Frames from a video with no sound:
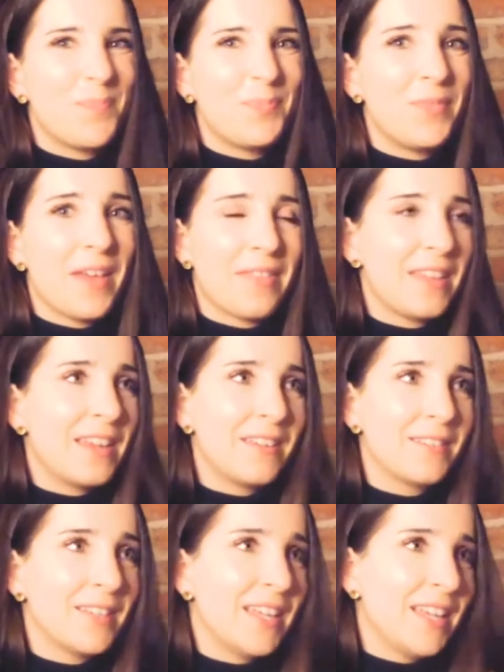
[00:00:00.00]

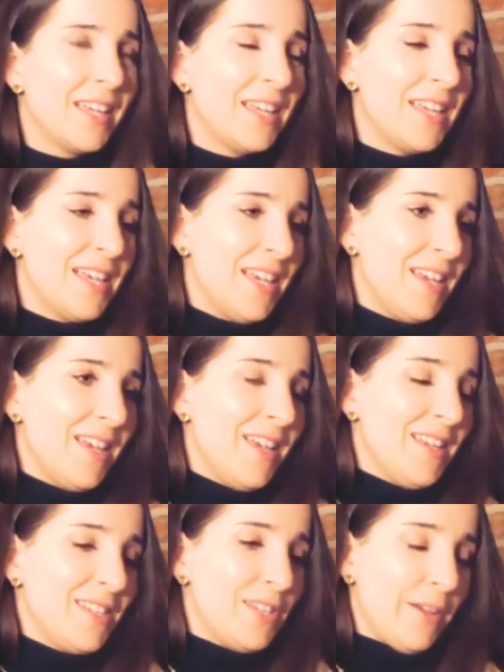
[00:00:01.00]
Nothing.
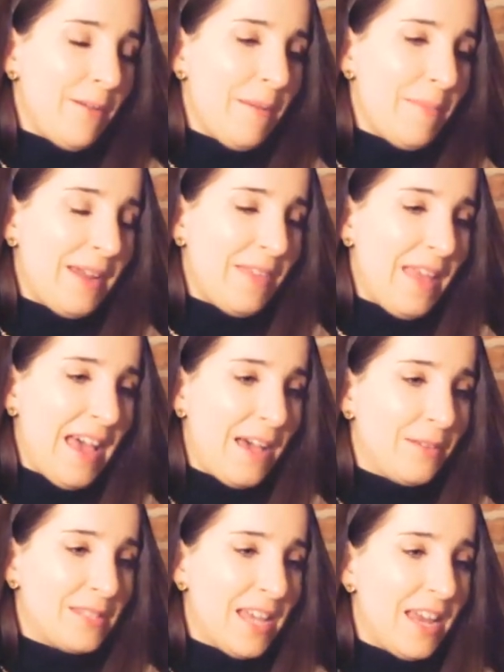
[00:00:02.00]
So I went back in the
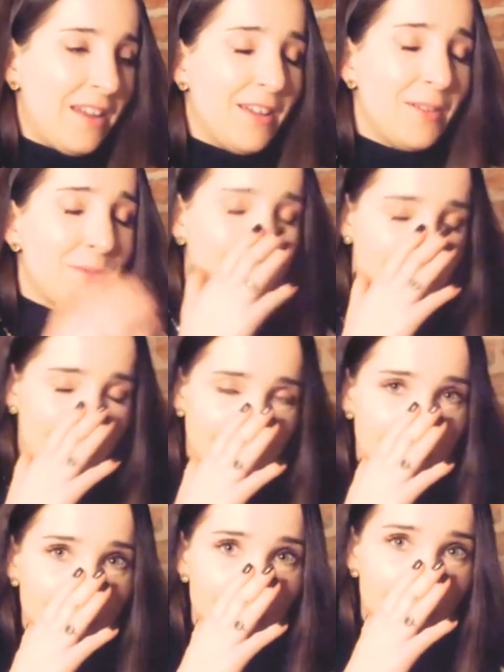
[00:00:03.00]
house and I was
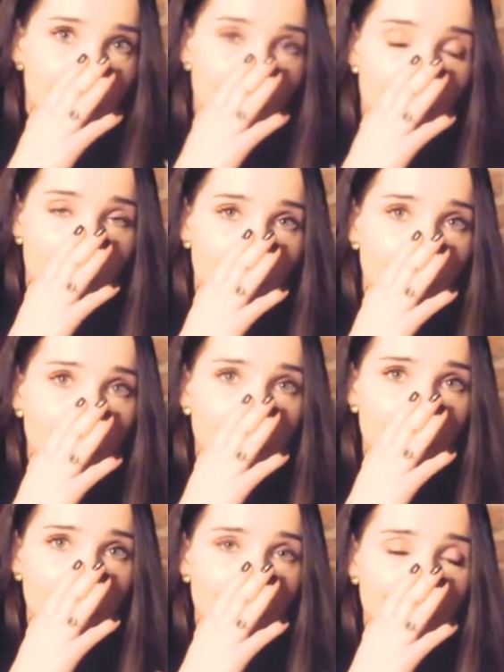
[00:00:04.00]
just so,
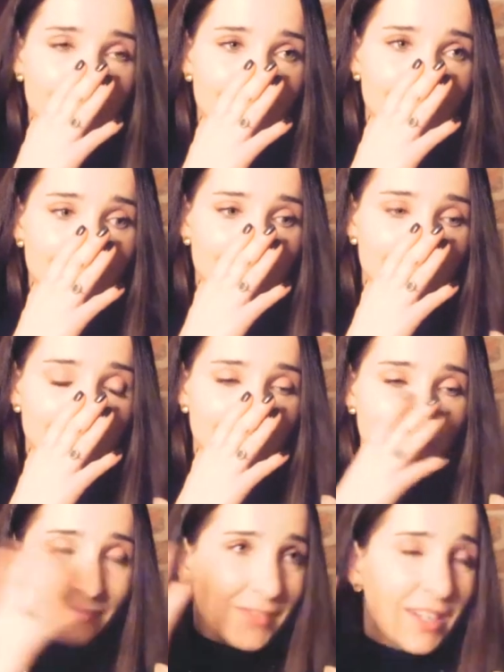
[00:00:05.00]

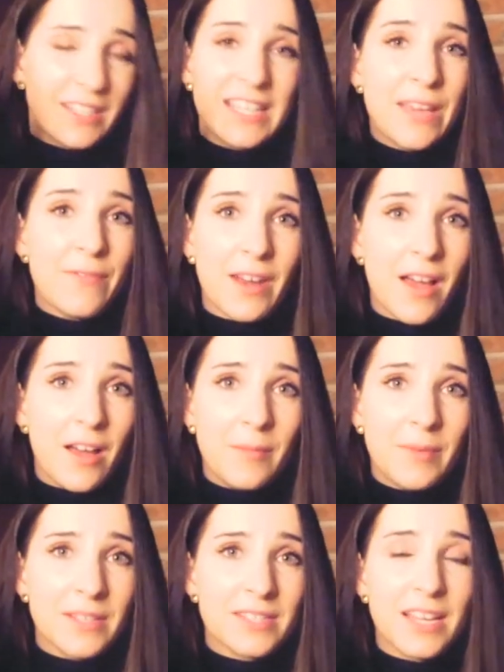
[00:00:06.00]
I'd given
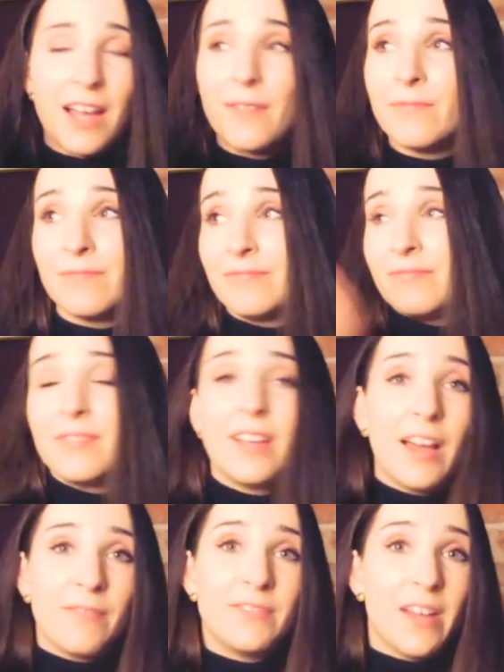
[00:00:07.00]
up. I was like,
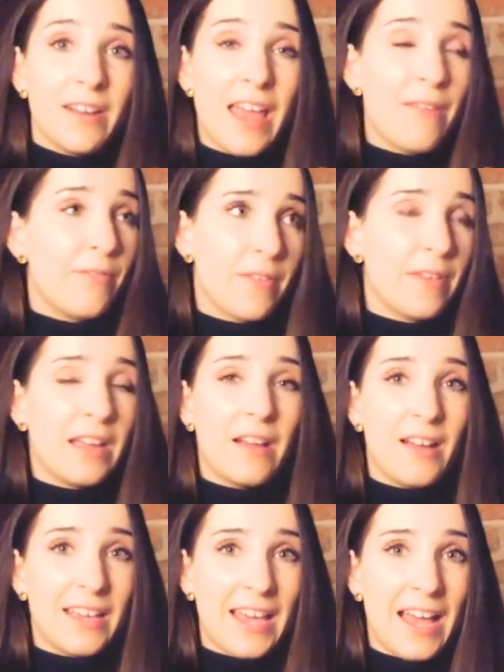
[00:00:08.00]
I've done everything
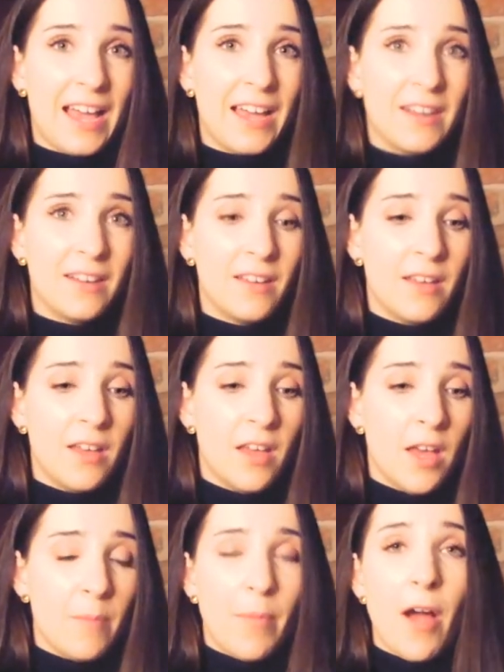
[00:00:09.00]
I can.
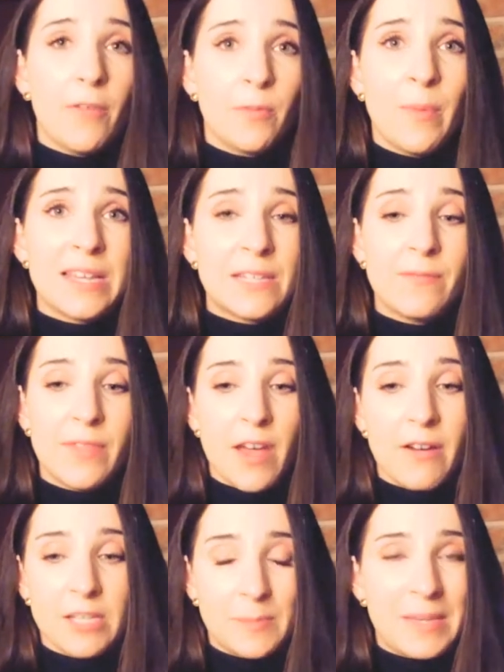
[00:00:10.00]
Apart from waiting for the
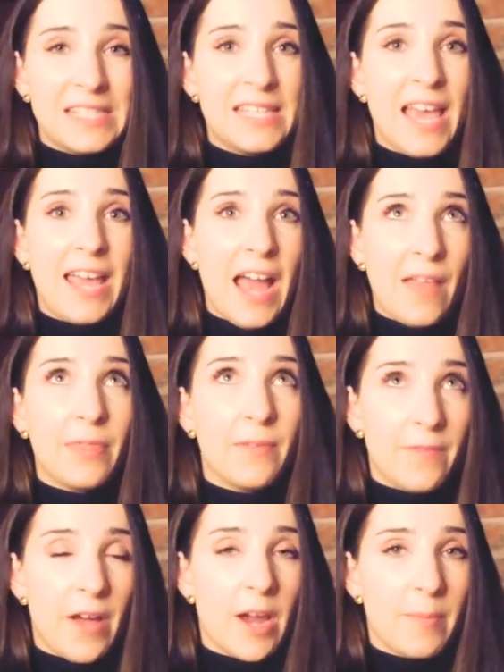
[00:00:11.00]
RSPCA and the
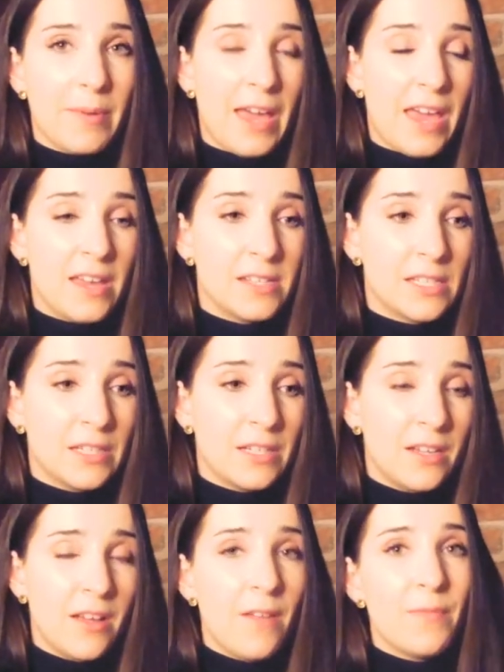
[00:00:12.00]
fire brigade,
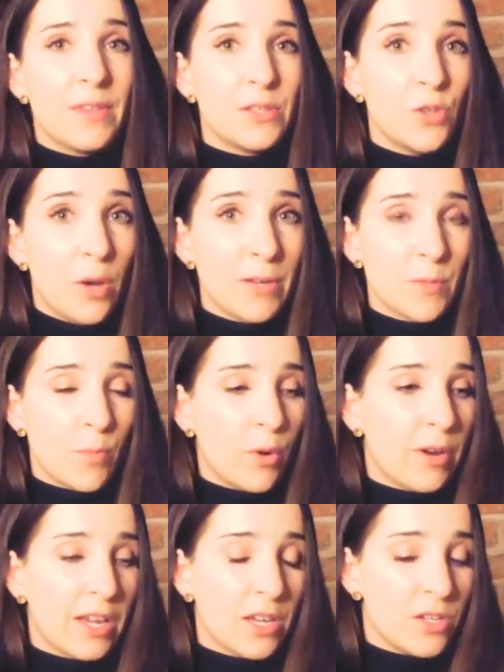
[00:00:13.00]
there's not much
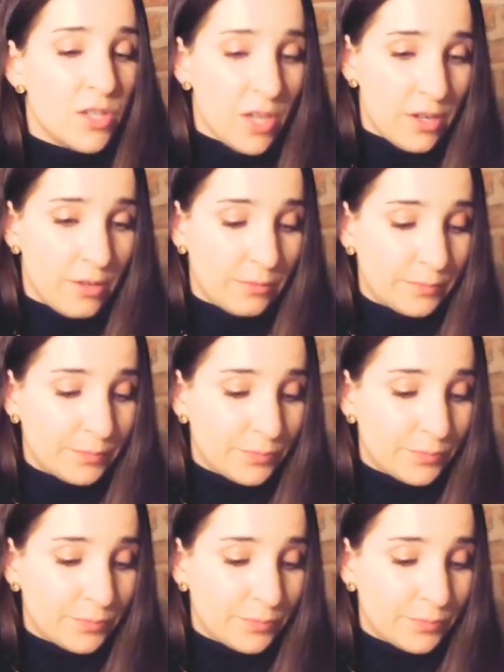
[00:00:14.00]
more I can do.